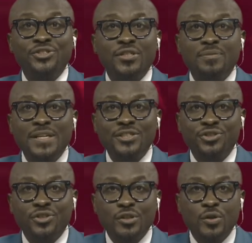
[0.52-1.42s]
Election
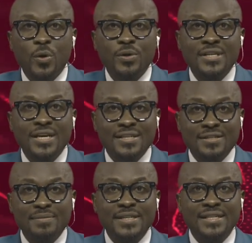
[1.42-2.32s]
Petition Court
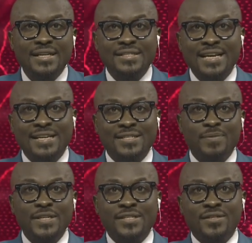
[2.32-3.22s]
has admitted as
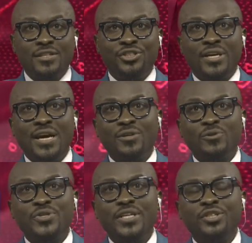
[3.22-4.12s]
exhibits the
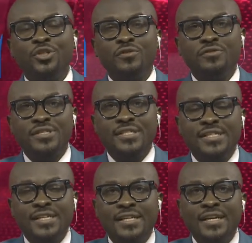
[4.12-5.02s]
Chicago State
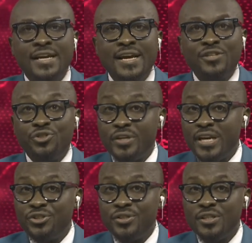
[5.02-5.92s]
University
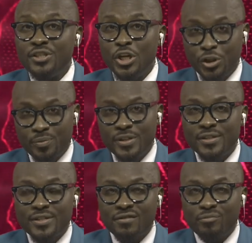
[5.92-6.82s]
educational
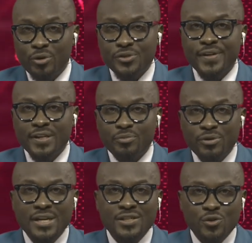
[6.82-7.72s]
documents of
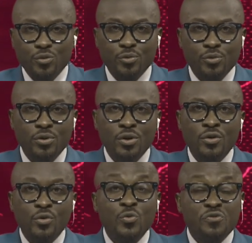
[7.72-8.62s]
President Bola Tinubu,
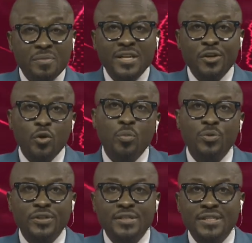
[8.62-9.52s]
who formally
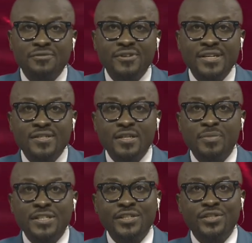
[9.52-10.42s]
opened his defense
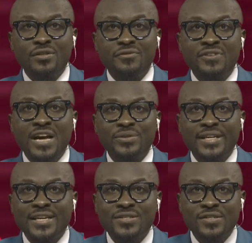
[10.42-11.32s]
in a petition
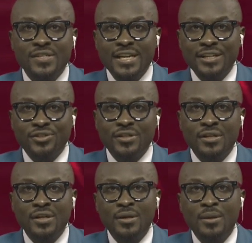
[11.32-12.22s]
filed against his
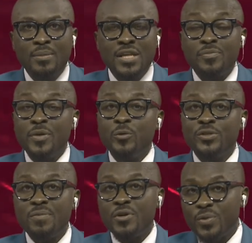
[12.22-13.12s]
election by the
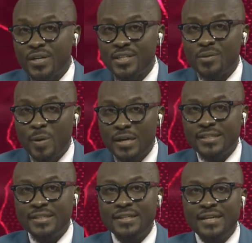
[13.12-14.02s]
People's Democratic
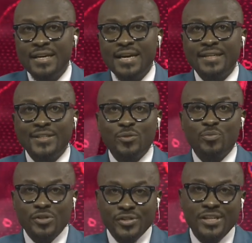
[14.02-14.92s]
Party and
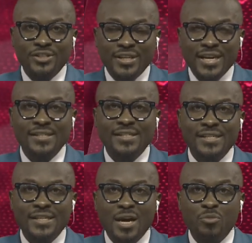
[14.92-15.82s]
its presidential
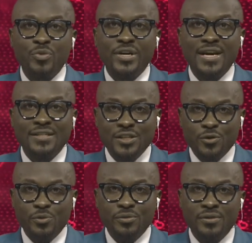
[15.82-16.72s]
candidate Abubakar
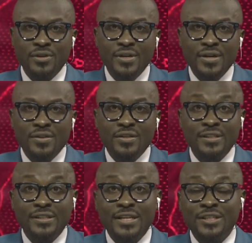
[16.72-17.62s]
Atiku.
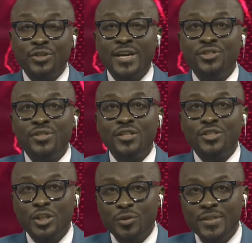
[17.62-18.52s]
The
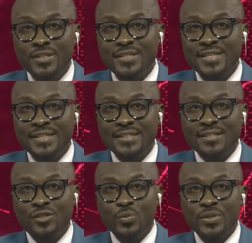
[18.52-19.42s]
educational documents
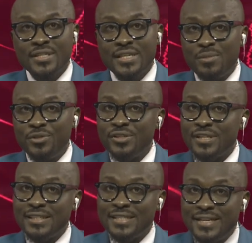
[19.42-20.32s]
tended to establish
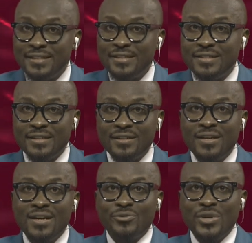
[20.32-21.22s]
his attendance
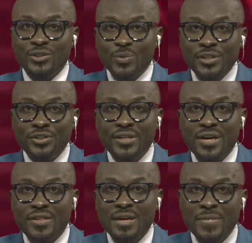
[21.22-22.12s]
and
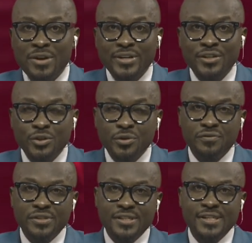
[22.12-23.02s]
graduation at the American
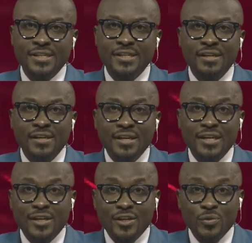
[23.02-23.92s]
University
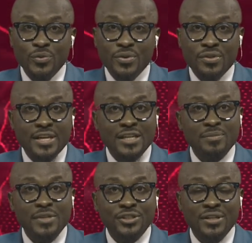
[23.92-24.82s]
include the
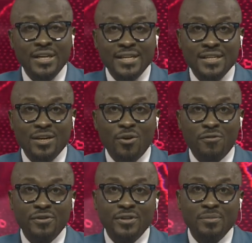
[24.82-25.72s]
admission letter
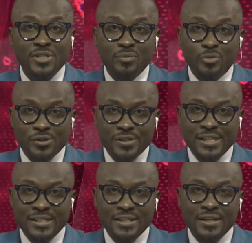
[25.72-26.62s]
offered Mr.
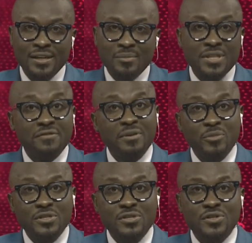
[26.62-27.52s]
President by the
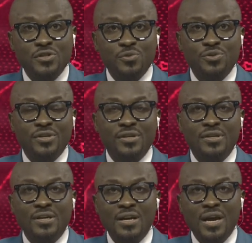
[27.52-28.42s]
famous
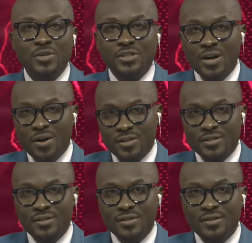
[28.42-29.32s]
institution, among
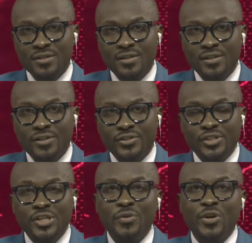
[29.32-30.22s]
others.
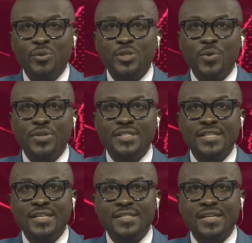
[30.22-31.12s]
Judiciary
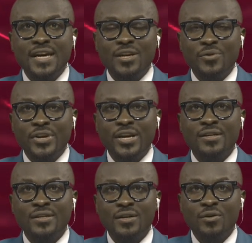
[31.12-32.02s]
correspondent Celestina
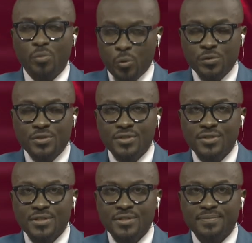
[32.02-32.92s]
Area
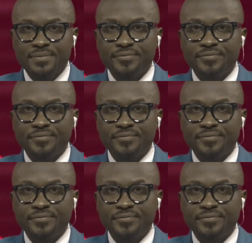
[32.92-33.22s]
reports.